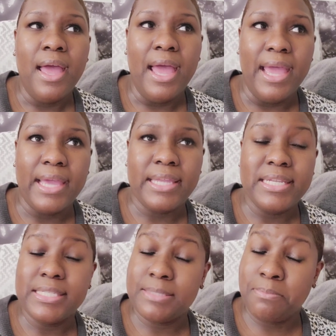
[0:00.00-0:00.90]
And
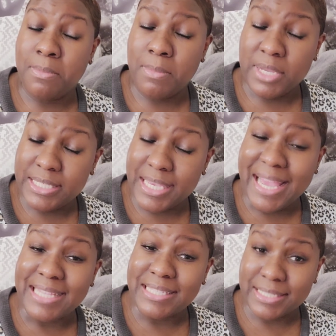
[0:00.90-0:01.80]
he
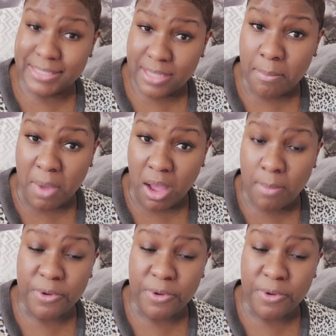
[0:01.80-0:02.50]
has his stepmom.